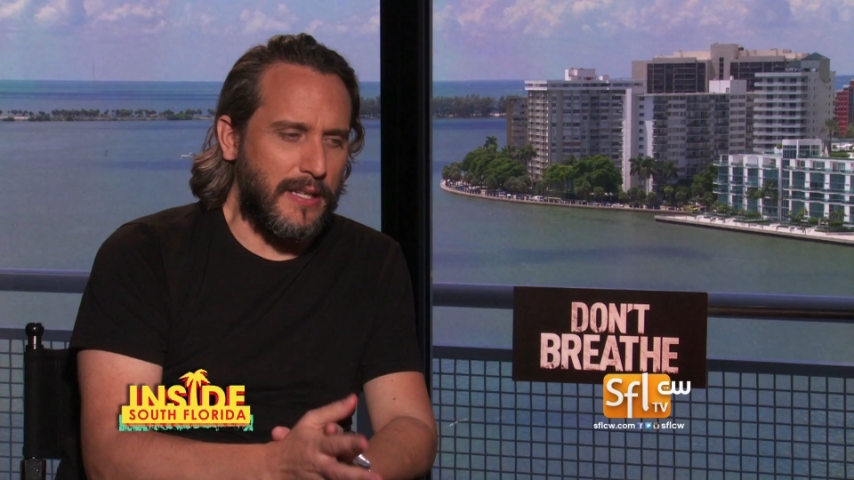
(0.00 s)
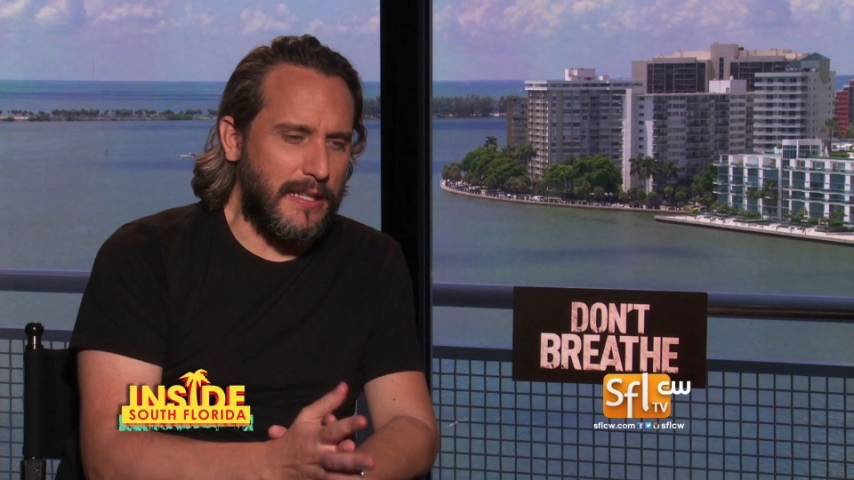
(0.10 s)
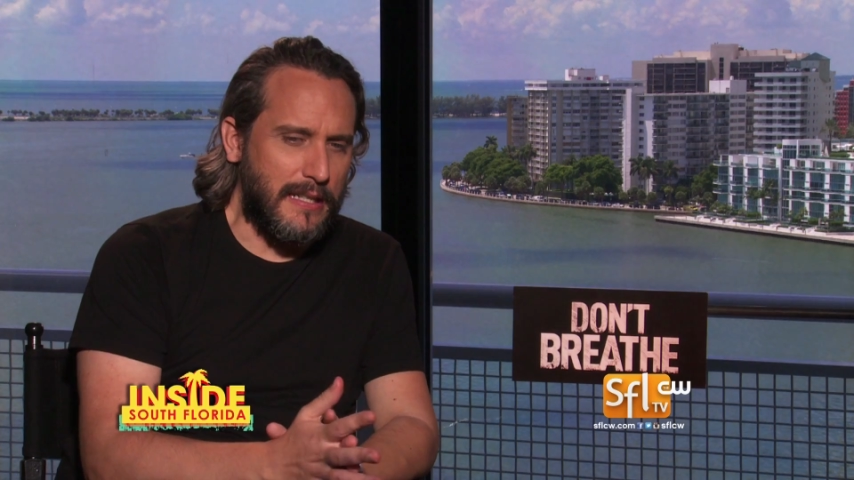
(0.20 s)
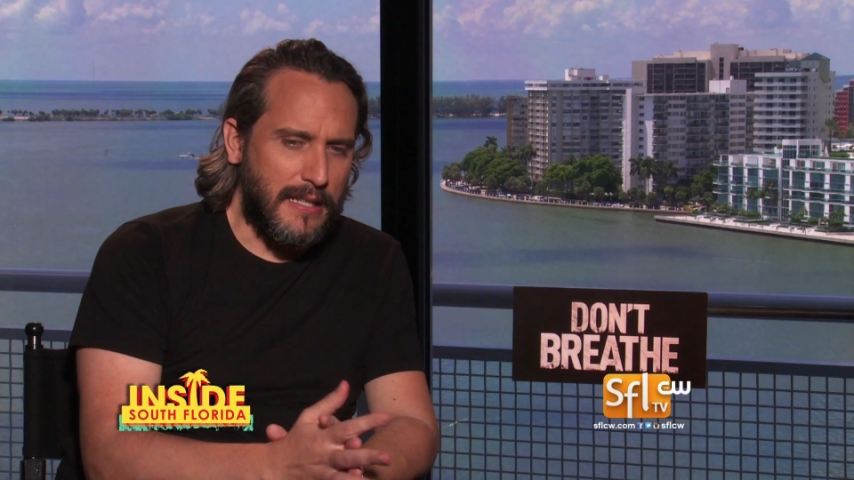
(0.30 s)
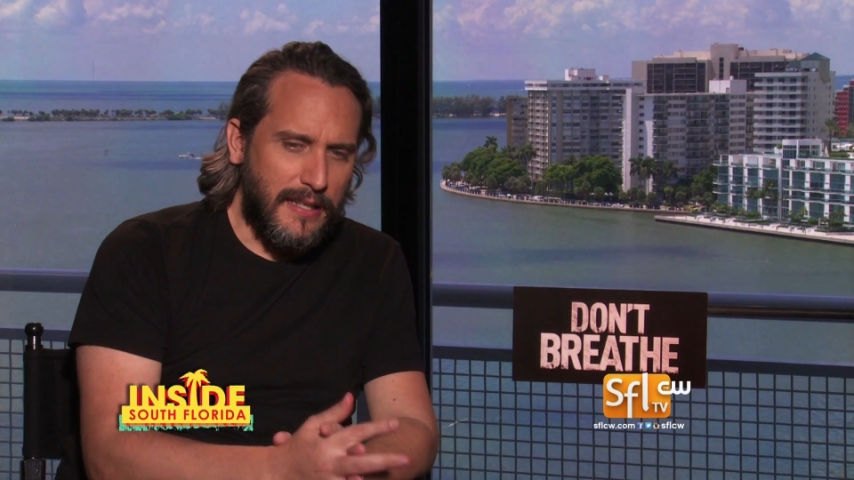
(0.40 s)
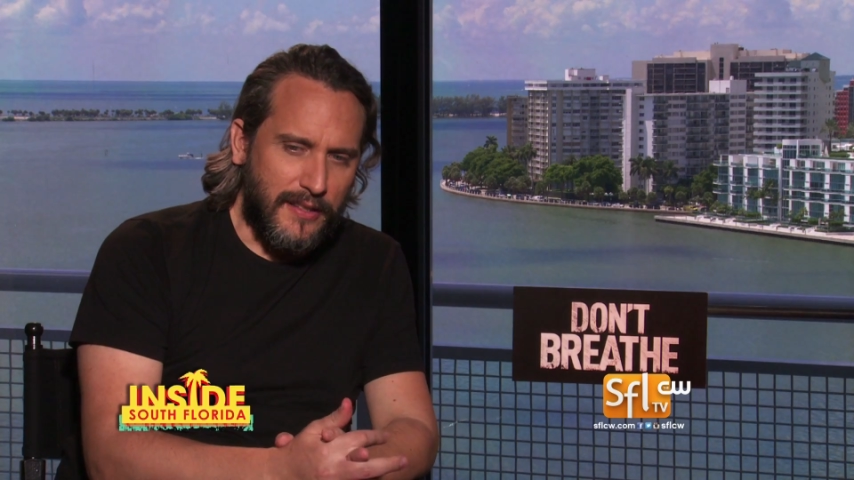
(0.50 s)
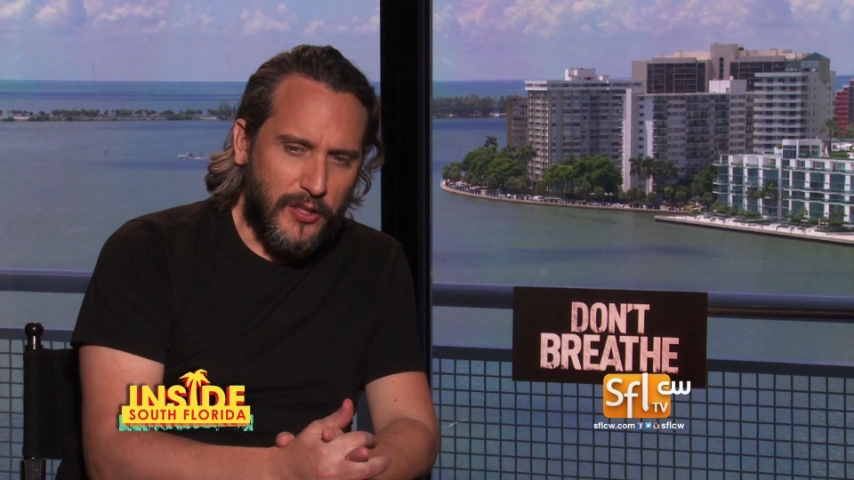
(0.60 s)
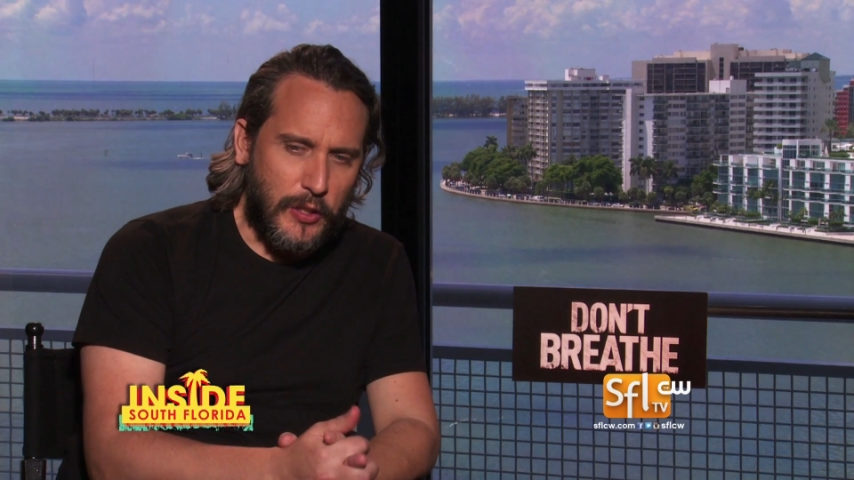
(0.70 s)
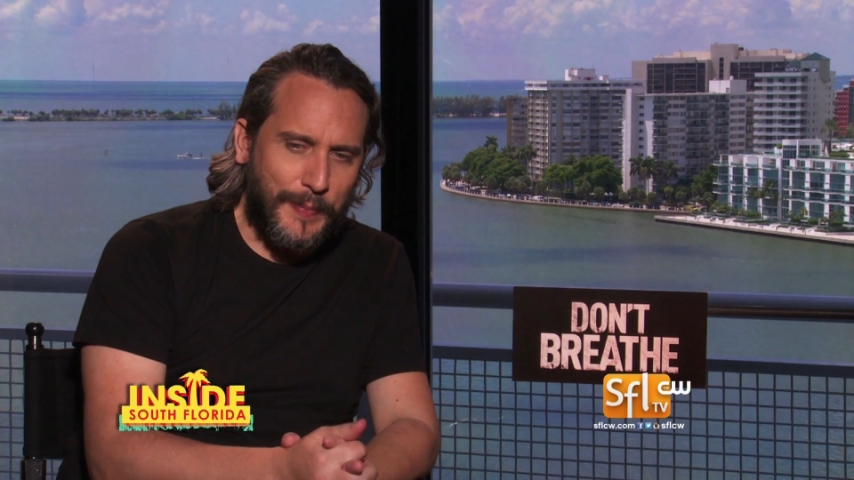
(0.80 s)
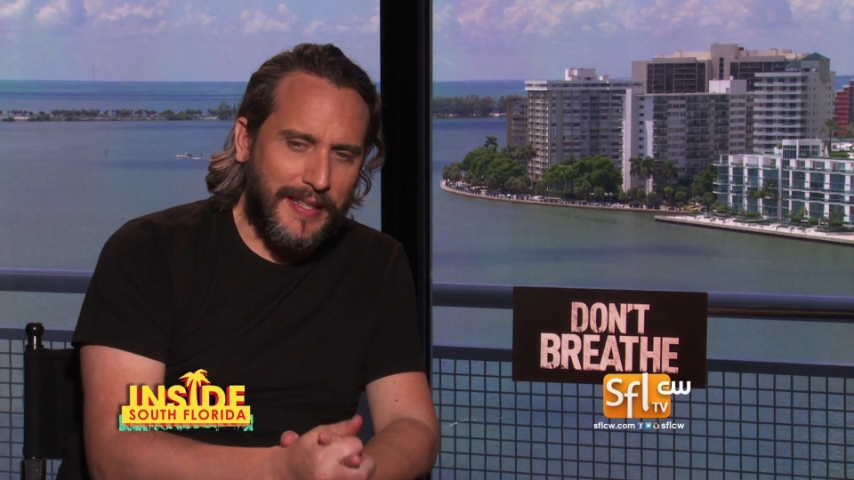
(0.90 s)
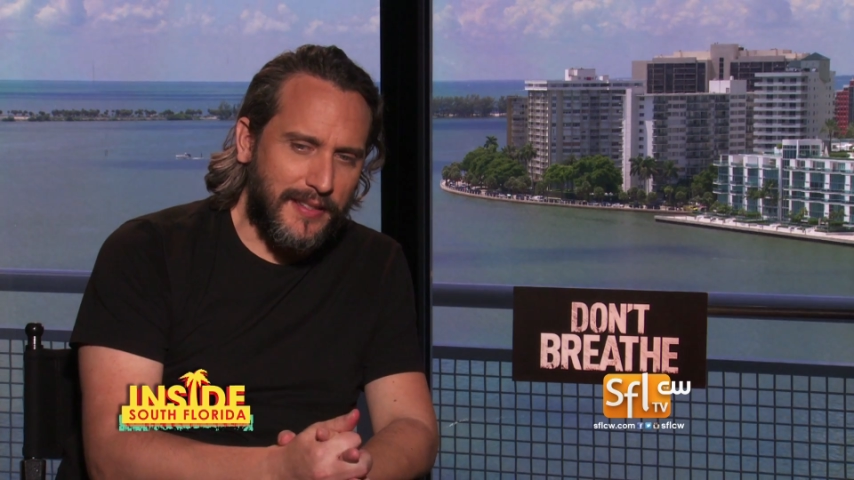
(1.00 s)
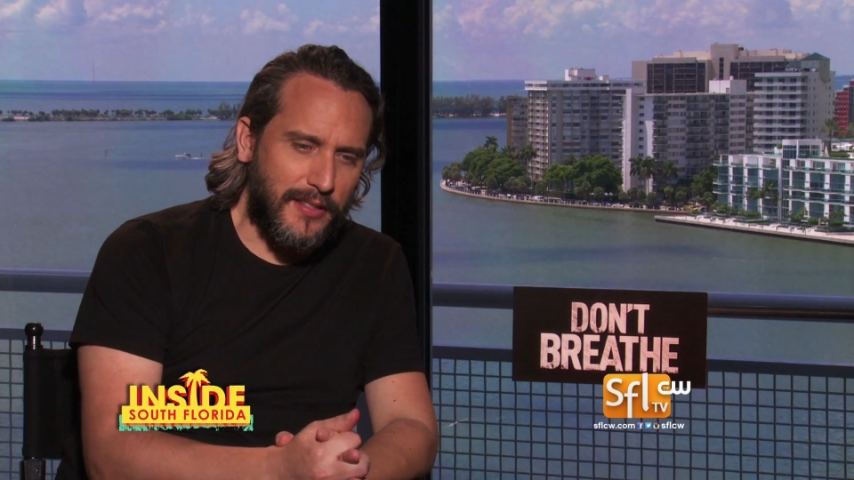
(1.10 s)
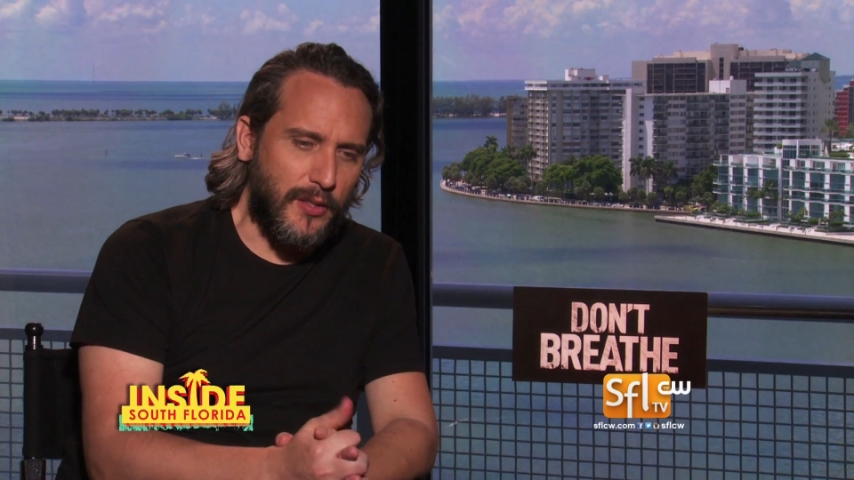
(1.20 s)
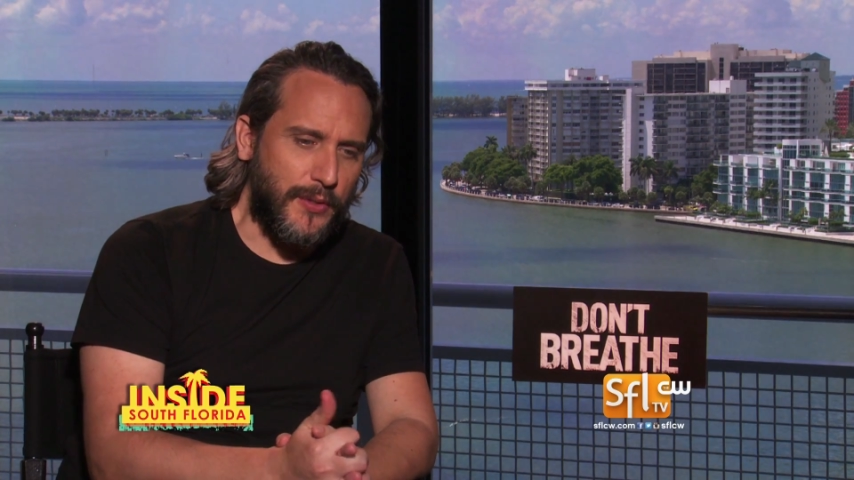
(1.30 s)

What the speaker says: And the suspense is